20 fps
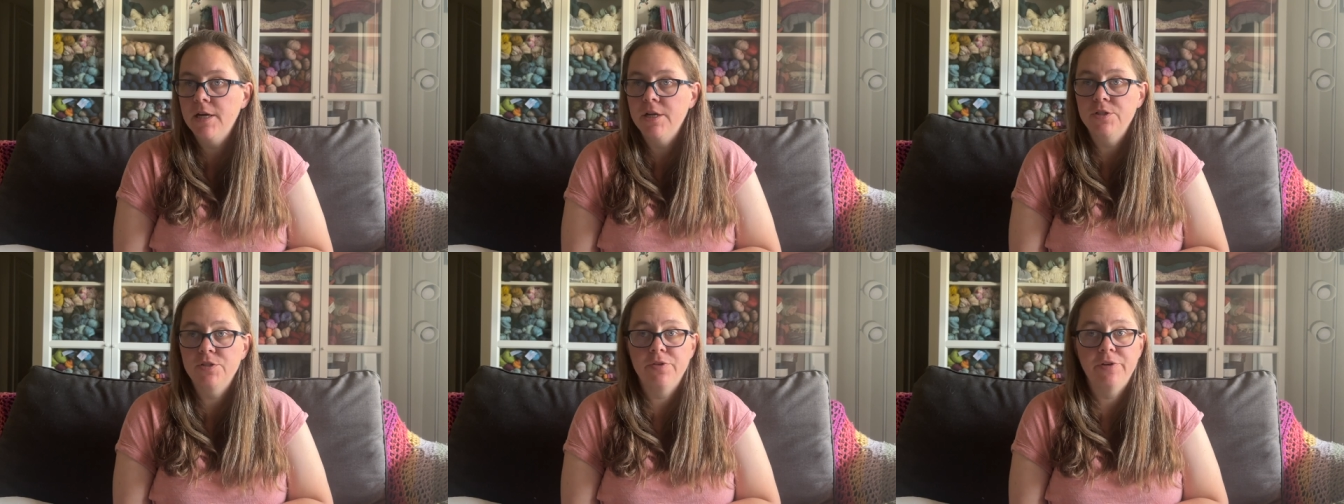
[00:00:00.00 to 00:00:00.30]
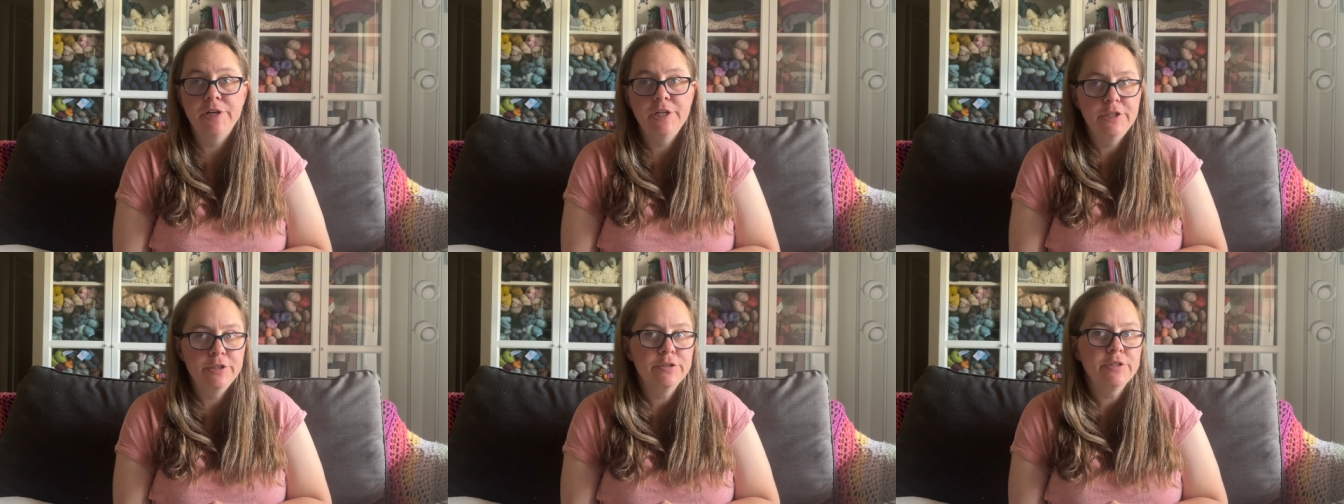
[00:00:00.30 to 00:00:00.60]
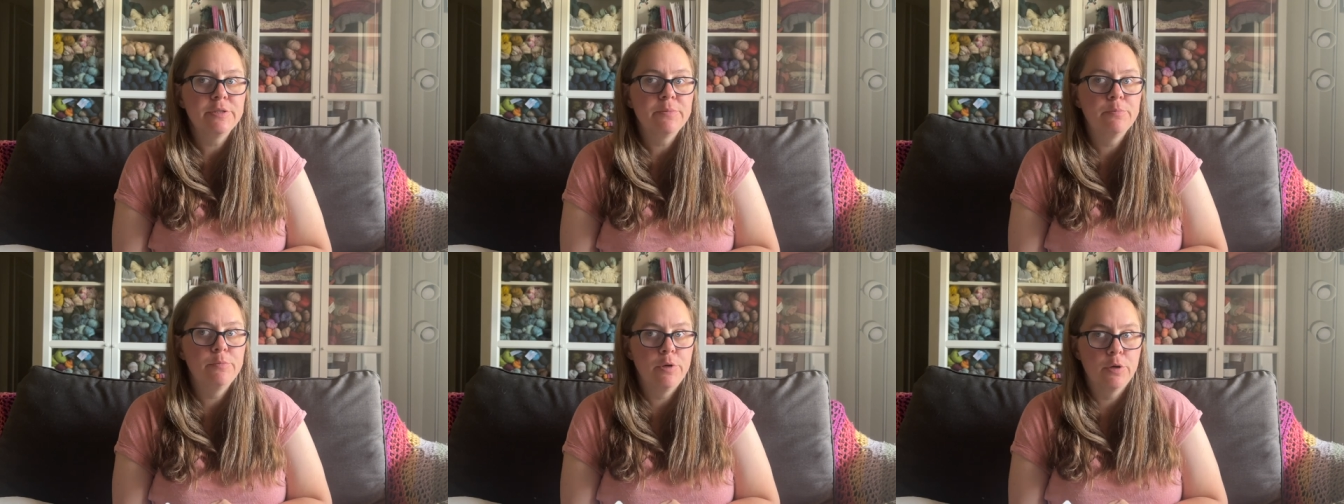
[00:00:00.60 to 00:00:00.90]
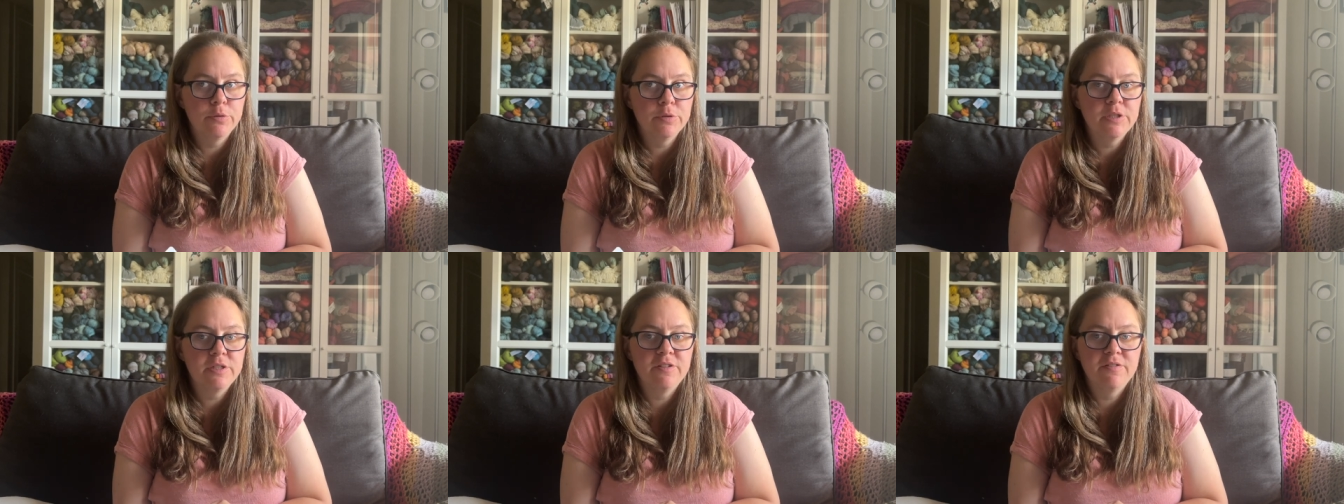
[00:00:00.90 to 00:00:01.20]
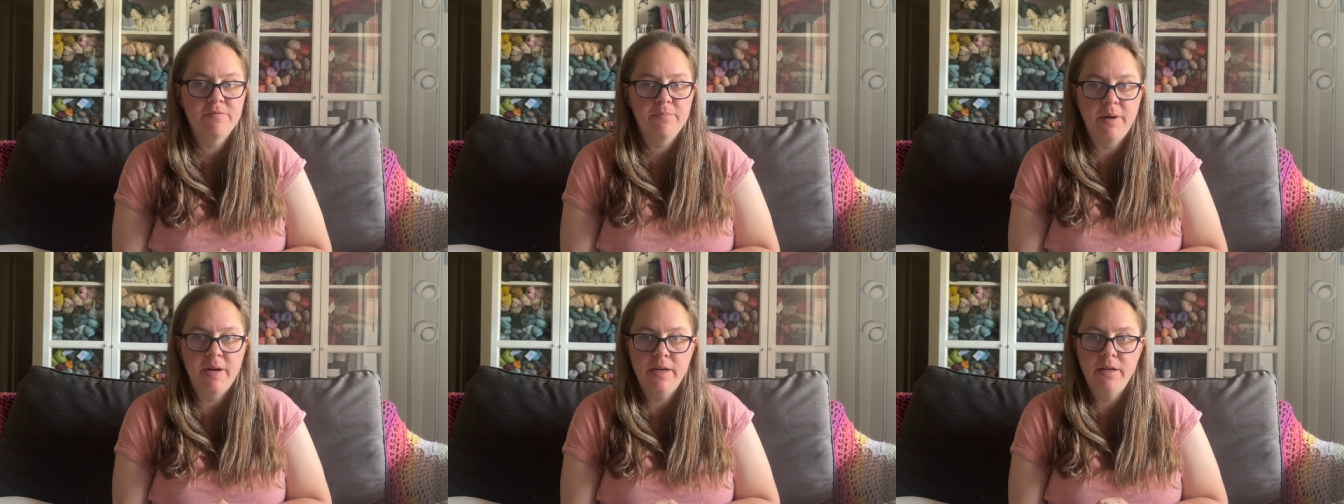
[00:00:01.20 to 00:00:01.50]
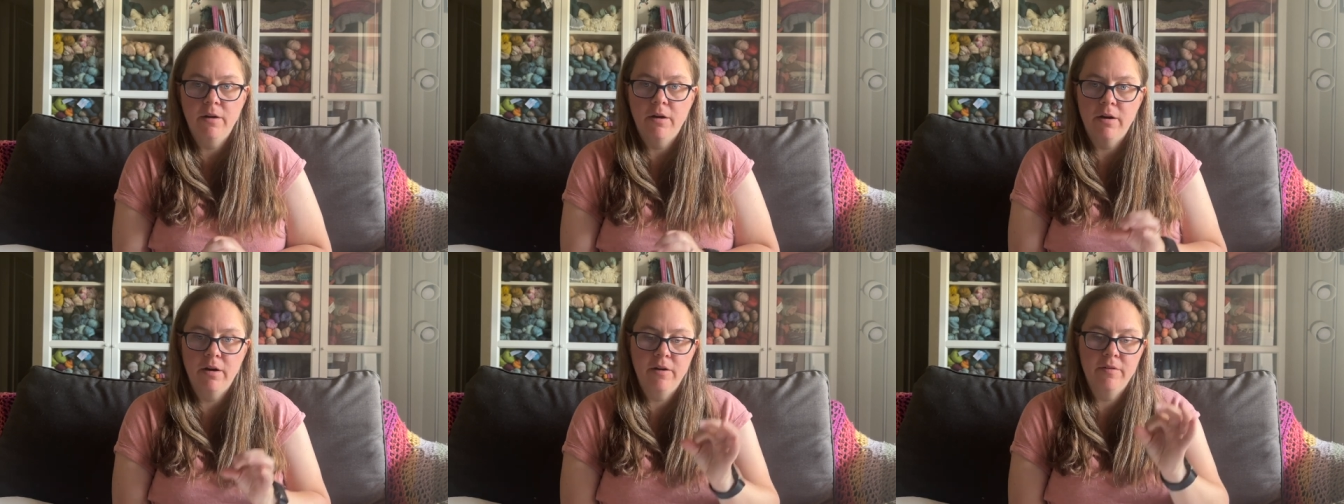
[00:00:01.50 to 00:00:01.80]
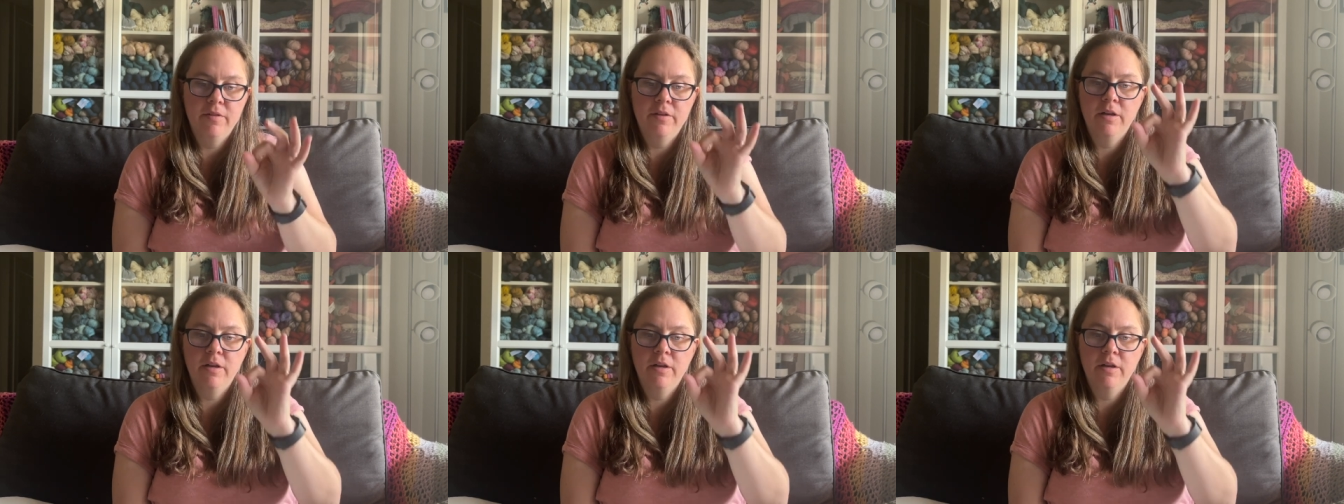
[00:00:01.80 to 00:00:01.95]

So I used most of my yarn.